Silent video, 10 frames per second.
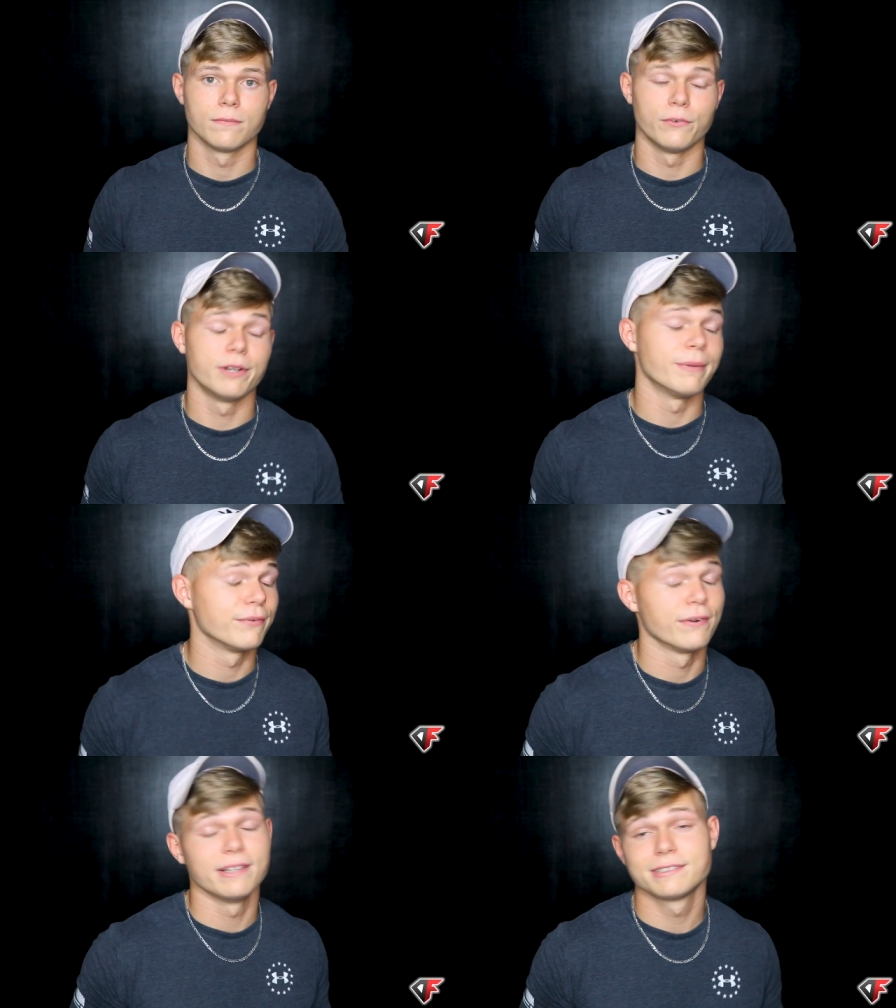One of my
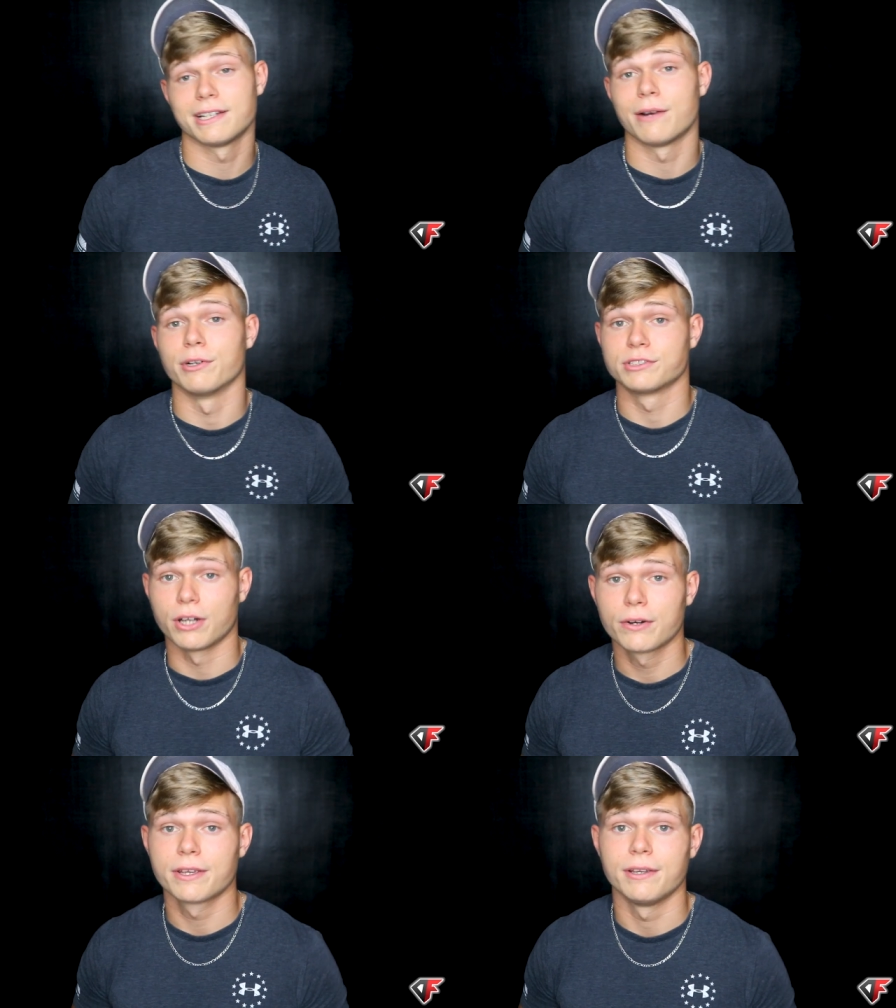friends and I were
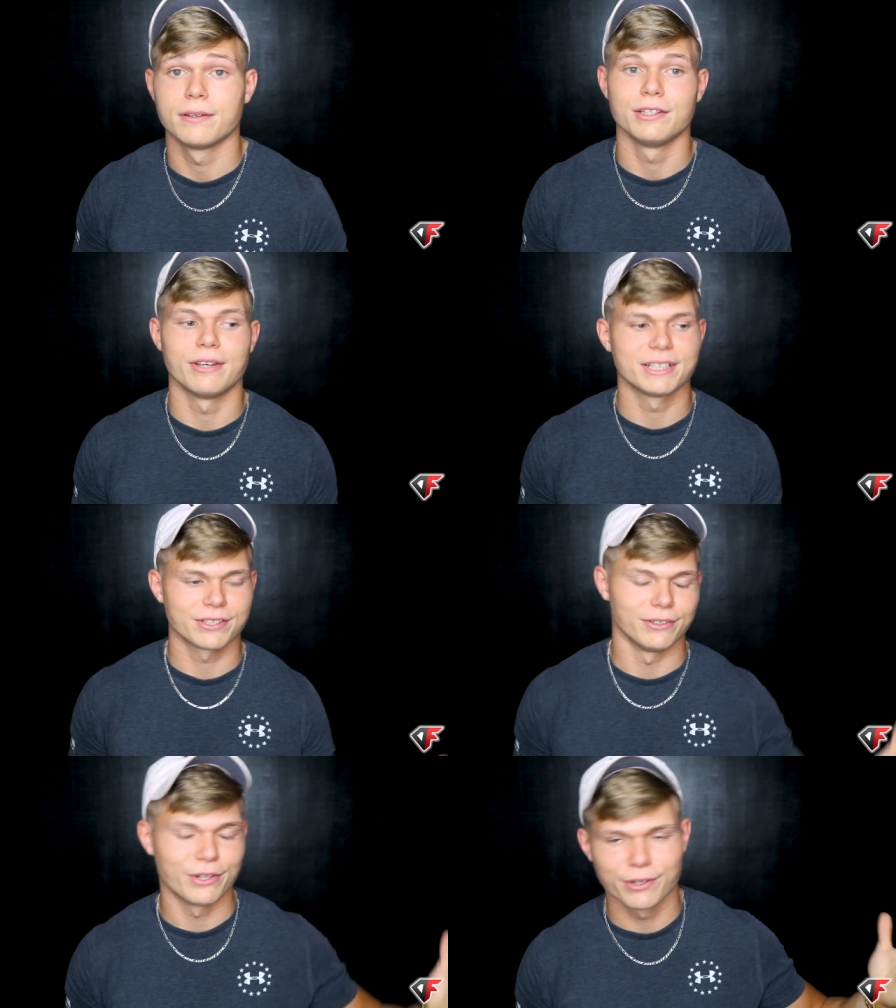talking, you
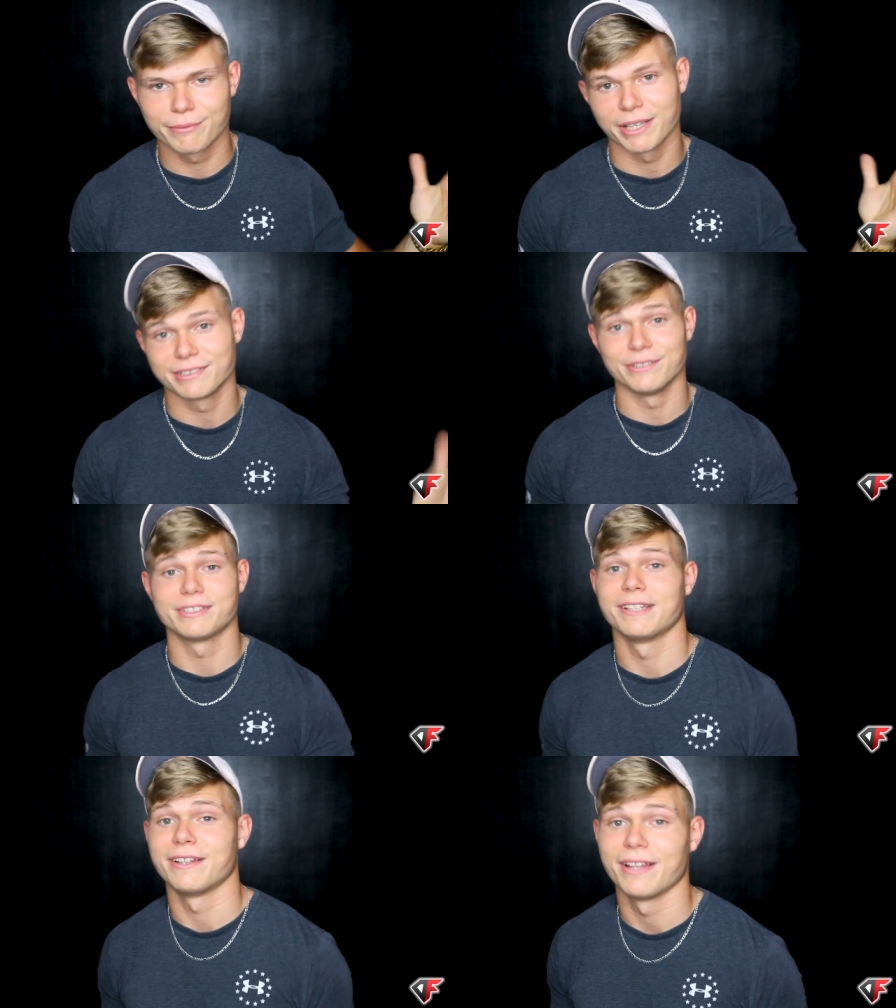actually know him because he
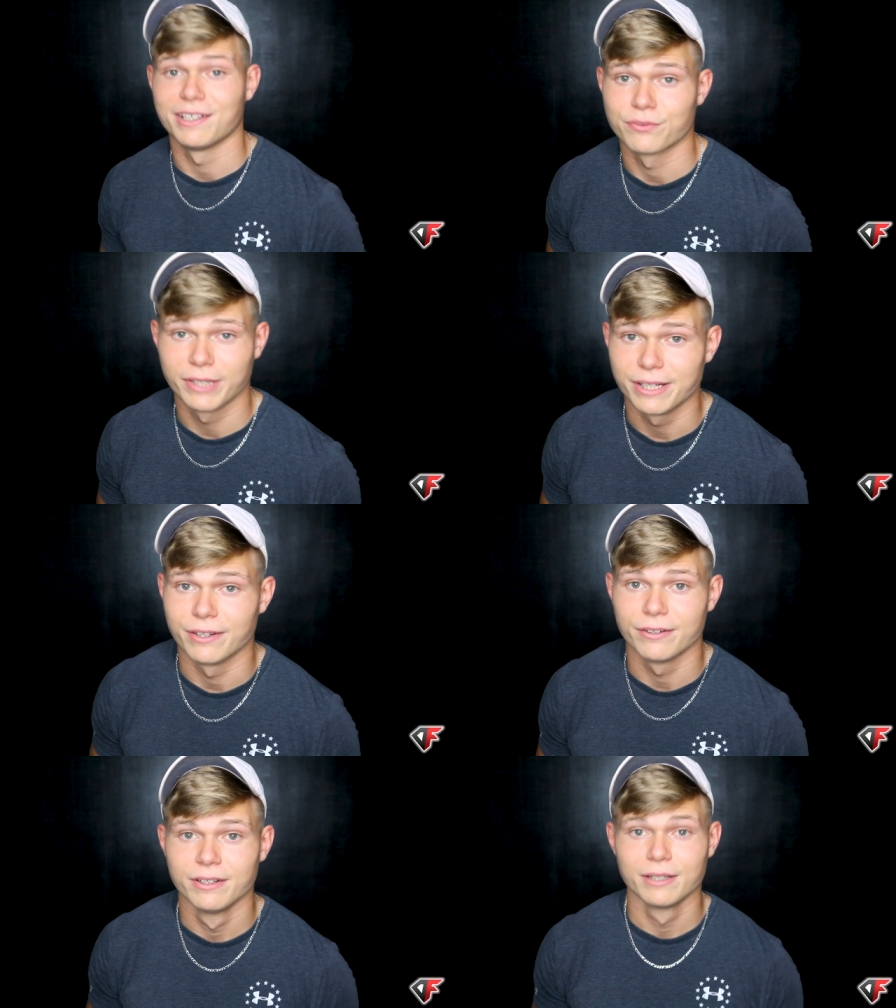was in the last video,